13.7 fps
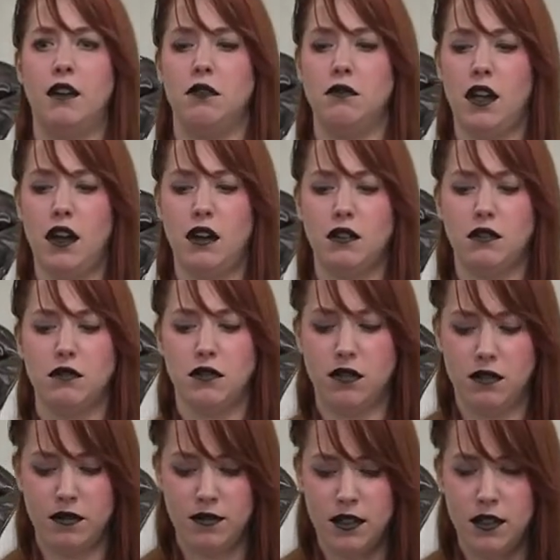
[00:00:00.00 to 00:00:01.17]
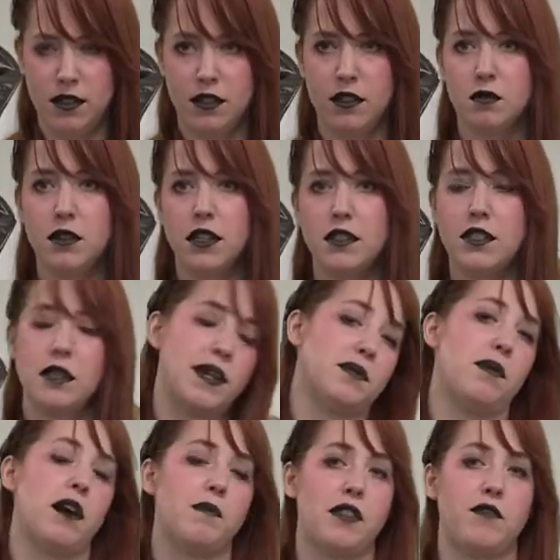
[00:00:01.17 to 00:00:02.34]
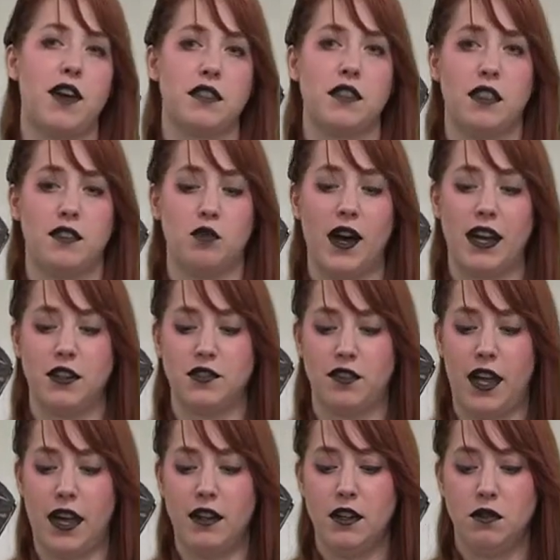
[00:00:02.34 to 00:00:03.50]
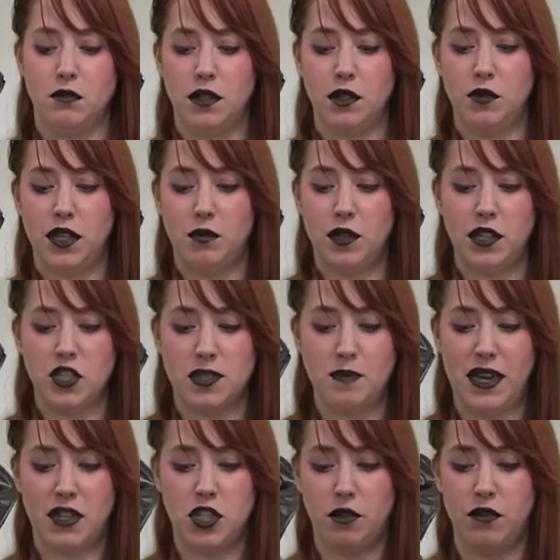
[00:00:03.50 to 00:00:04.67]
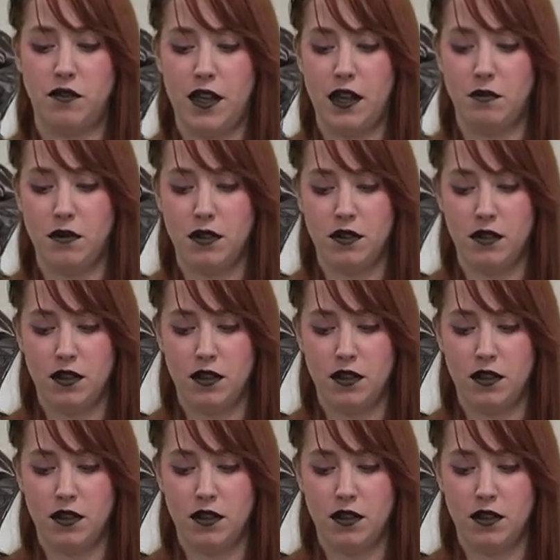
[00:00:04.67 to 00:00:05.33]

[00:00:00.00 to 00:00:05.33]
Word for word: Oh no well, here's the best part about the fact that this wire is flat. We, we, we can just make two of them.